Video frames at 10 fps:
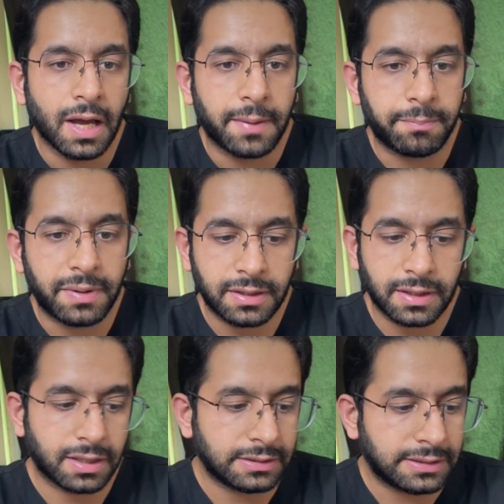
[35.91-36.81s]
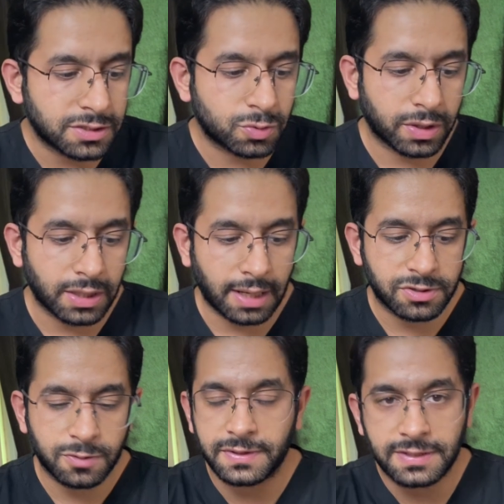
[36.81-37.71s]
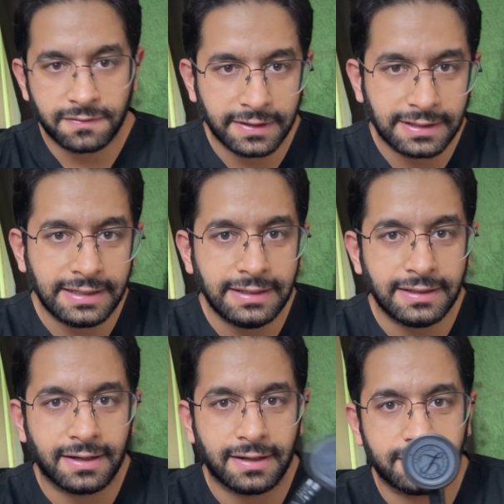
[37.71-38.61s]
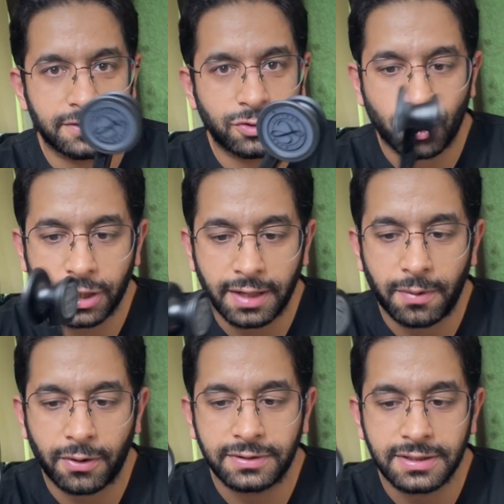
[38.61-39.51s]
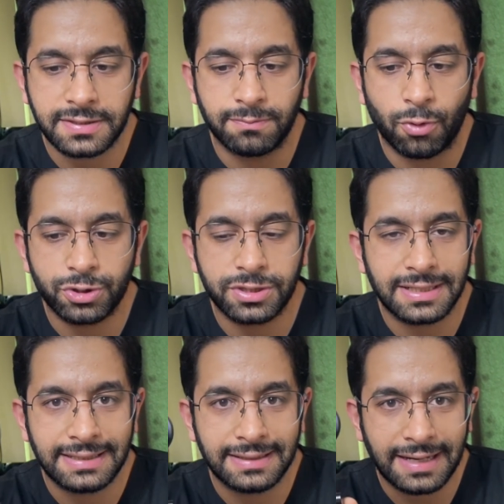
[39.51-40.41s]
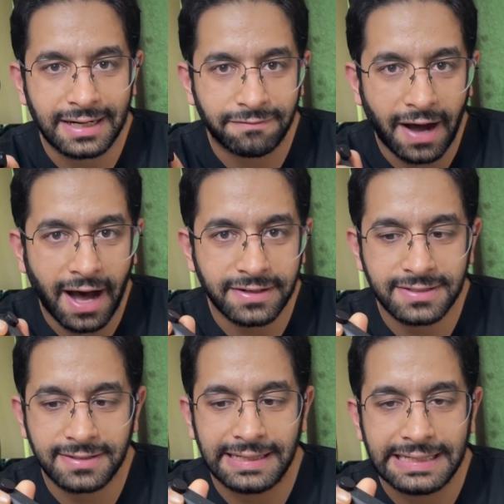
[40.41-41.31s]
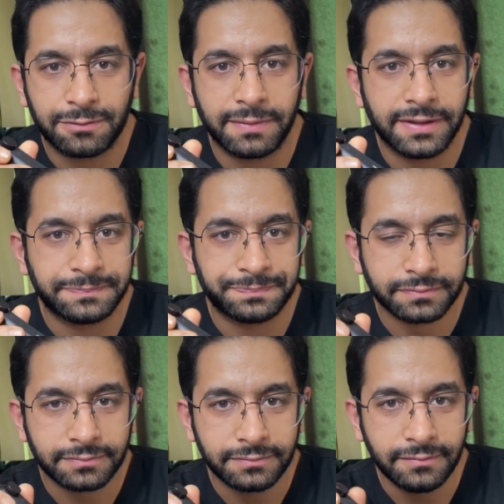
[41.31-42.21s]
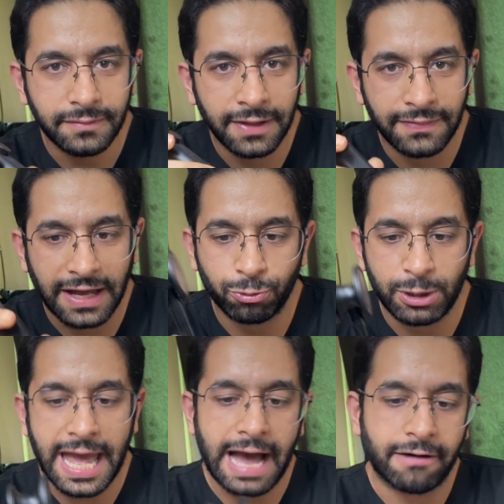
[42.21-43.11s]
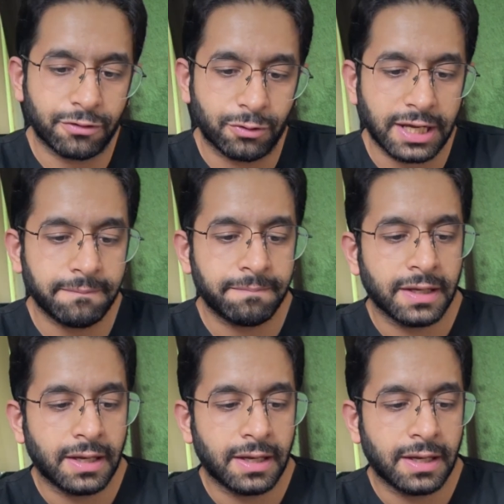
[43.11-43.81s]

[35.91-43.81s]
But this one, I'm specifically talking about this most advanced Littmann that we have, okay?